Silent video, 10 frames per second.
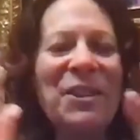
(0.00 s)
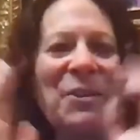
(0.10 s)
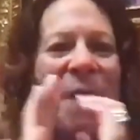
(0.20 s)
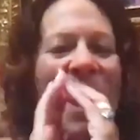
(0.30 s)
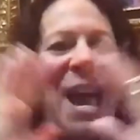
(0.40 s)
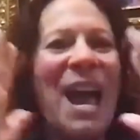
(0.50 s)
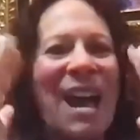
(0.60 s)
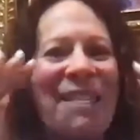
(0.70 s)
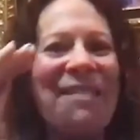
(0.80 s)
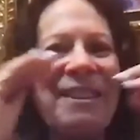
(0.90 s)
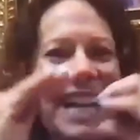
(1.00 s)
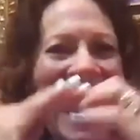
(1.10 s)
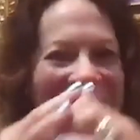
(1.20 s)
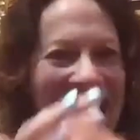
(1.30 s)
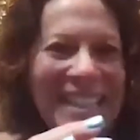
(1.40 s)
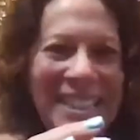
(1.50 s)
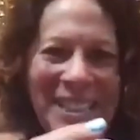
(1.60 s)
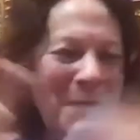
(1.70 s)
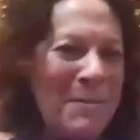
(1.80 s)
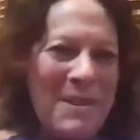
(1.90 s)
so the
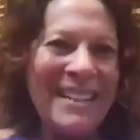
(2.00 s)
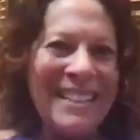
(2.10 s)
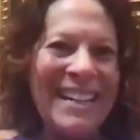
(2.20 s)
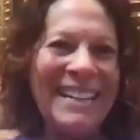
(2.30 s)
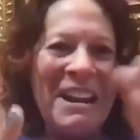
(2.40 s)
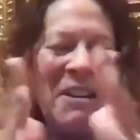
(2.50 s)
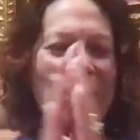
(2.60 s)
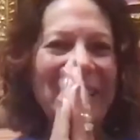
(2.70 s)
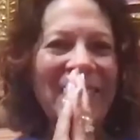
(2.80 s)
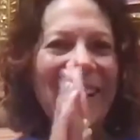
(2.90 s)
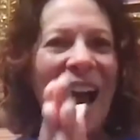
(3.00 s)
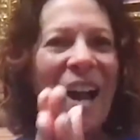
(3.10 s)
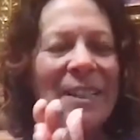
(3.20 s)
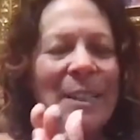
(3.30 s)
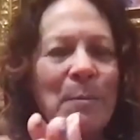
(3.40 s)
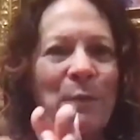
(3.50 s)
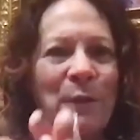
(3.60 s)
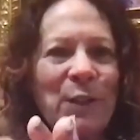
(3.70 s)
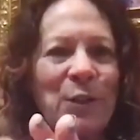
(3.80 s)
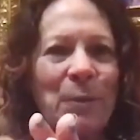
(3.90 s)
concept, and that, that nails it. The concept of
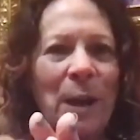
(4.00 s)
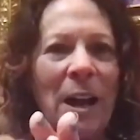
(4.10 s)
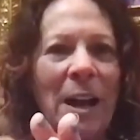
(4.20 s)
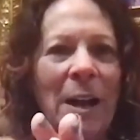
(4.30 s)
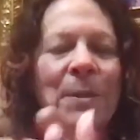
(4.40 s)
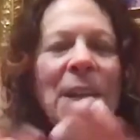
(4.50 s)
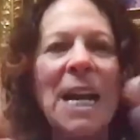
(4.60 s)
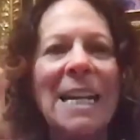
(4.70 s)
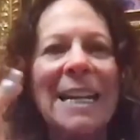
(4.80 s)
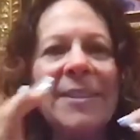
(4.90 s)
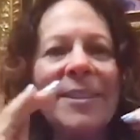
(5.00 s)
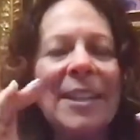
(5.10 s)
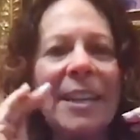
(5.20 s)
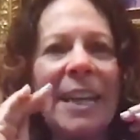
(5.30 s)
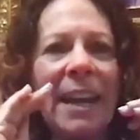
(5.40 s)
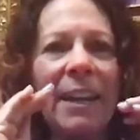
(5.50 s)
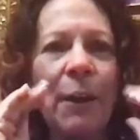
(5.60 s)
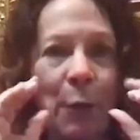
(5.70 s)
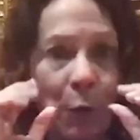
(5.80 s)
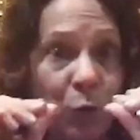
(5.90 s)
interrupt is to get
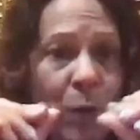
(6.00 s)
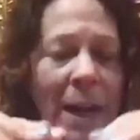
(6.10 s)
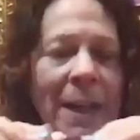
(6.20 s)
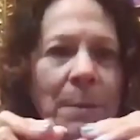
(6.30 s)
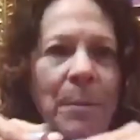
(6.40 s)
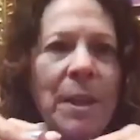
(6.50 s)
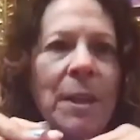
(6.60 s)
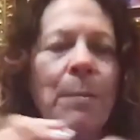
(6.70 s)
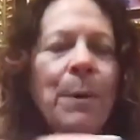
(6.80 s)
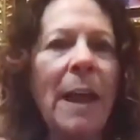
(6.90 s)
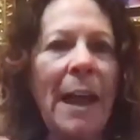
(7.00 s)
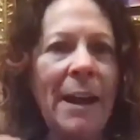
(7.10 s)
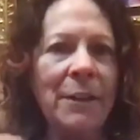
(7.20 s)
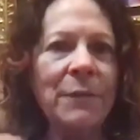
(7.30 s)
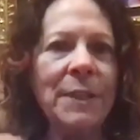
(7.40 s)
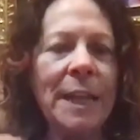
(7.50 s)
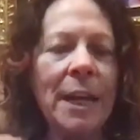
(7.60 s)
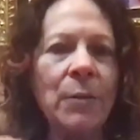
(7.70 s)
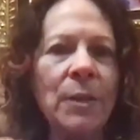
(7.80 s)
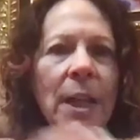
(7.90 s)
the right people out of
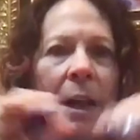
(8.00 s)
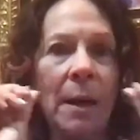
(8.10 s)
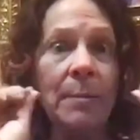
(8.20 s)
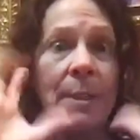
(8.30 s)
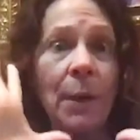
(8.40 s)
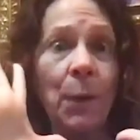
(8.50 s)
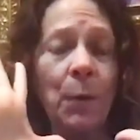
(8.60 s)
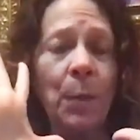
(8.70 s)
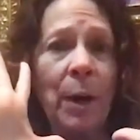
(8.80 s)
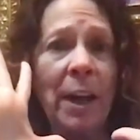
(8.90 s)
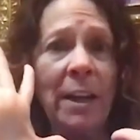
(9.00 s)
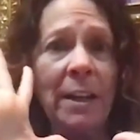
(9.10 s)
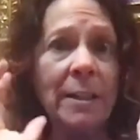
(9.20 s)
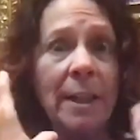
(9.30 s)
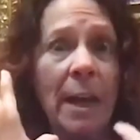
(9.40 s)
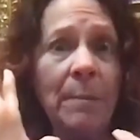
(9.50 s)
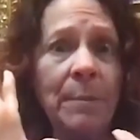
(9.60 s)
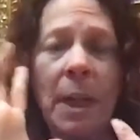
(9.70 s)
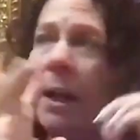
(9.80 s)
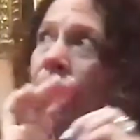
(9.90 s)
downtime, to get their brain into
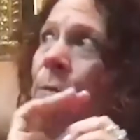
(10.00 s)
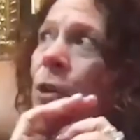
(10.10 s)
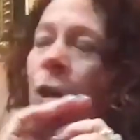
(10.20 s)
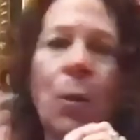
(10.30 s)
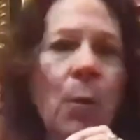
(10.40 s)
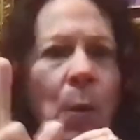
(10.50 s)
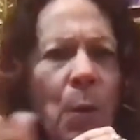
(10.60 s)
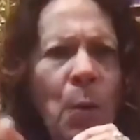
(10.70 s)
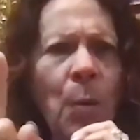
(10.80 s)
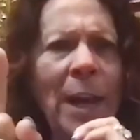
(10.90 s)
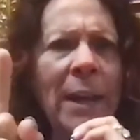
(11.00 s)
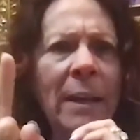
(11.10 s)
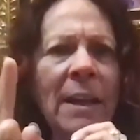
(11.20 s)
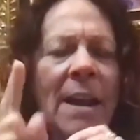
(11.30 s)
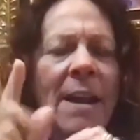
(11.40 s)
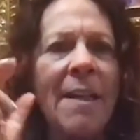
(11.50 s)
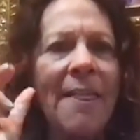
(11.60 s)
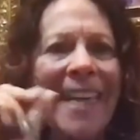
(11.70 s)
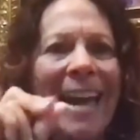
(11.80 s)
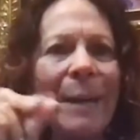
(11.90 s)
uptime to go, oh, wait,
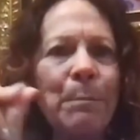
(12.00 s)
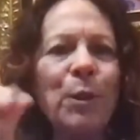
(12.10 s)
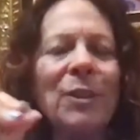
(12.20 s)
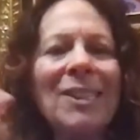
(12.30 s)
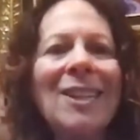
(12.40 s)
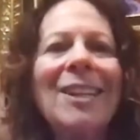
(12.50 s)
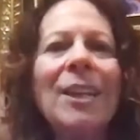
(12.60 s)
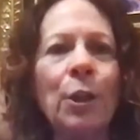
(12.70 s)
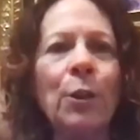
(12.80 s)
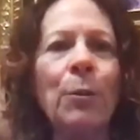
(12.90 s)
that particular